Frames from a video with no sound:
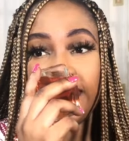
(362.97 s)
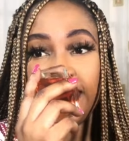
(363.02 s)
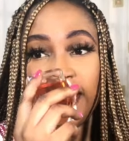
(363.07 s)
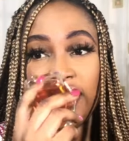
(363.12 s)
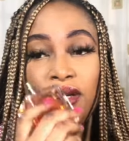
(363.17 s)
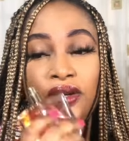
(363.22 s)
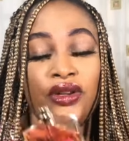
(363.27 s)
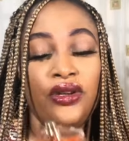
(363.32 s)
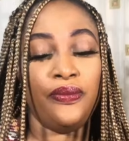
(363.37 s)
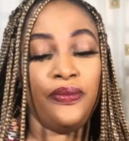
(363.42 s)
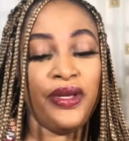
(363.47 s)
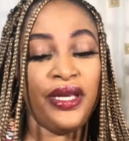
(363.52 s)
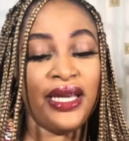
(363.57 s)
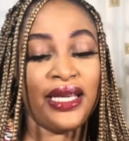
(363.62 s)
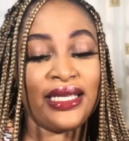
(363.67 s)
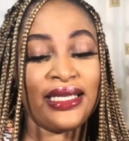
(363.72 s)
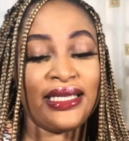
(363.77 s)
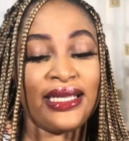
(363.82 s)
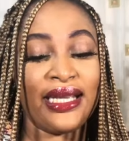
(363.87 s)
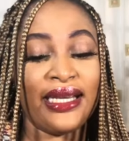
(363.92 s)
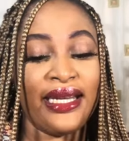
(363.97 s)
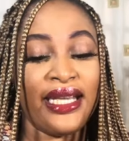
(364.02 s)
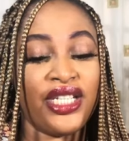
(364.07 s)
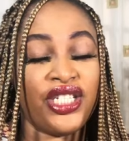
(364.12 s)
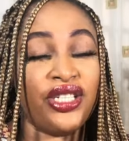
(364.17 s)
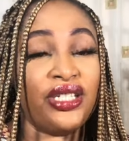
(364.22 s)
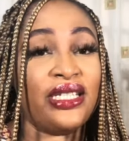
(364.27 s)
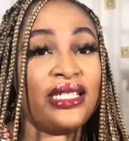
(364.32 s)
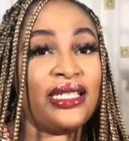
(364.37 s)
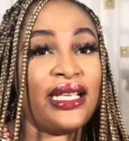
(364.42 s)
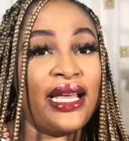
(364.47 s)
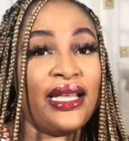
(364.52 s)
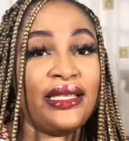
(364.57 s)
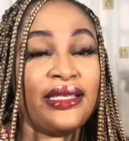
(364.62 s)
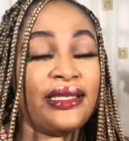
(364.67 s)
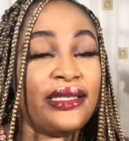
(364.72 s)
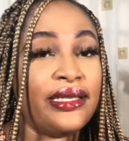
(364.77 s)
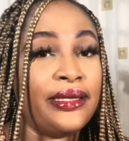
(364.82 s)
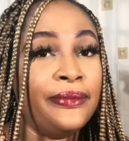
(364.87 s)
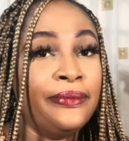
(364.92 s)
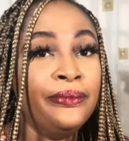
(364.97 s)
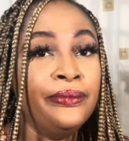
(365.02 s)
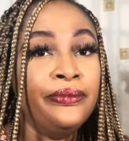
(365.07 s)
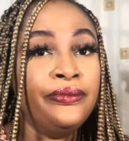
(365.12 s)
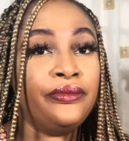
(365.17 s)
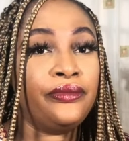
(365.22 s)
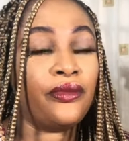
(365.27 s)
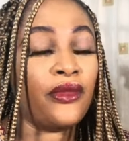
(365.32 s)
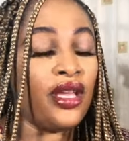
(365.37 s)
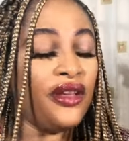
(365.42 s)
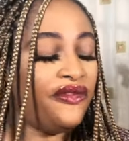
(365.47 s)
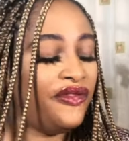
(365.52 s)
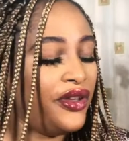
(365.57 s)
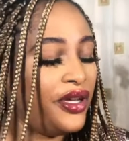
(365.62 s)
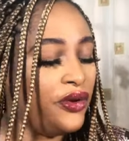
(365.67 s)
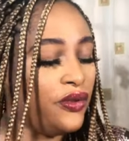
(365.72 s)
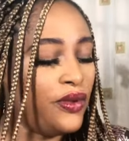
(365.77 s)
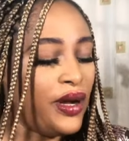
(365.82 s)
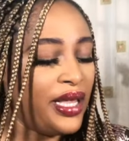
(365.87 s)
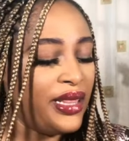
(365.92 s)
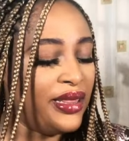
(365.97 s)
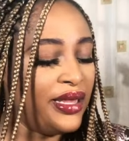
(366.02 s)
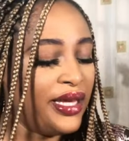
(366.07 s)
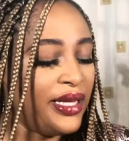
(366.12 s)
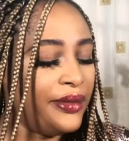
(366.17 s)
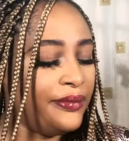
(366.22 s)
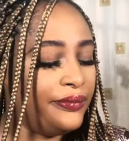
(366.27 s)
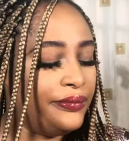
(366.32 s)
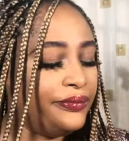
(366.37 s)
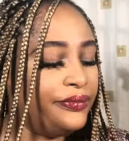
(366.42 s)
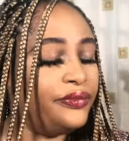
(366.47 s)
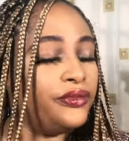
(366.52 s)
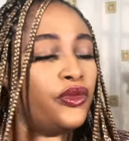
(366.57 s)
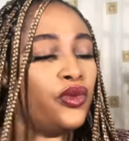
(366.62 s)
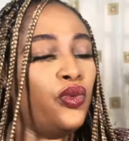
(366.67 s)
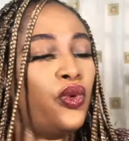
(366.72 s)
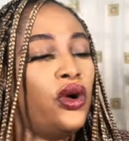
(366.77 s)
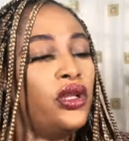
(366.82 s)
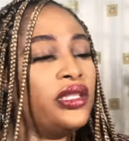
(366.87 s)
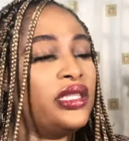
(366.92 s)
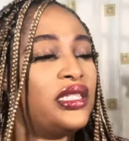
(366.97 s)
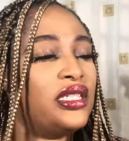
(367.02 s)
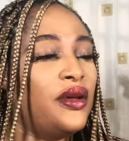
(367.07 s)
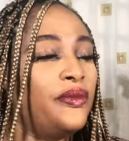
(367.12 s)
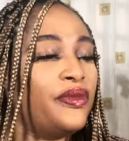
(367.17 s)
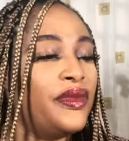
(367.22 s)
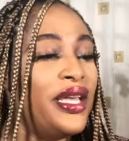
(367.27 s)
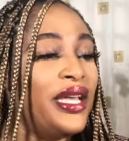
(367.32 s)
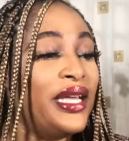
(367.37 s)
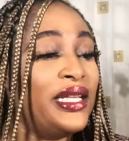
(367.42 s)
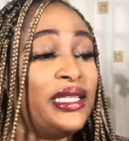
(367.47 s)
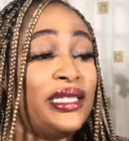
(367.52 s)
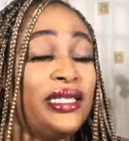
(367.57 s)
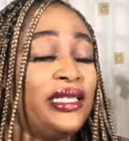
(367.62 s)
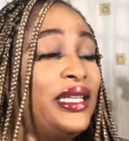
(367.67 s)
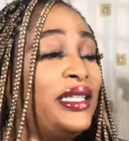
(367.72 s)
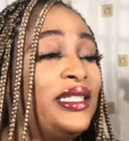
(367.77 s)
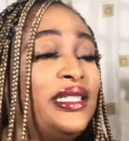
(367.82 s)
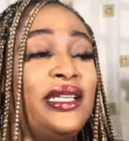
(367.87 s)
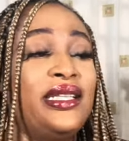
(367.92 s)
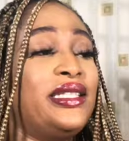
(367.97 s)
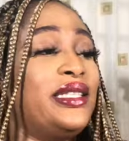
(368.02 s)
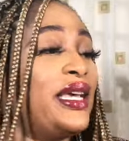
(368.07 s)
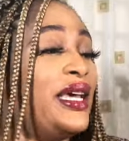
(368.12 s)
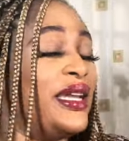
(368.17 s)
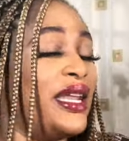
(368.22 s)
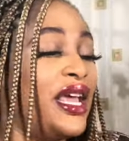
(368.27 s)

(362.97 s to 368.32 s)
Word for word: that could be a signature scent. If you're one that wants something, it's it's, it's an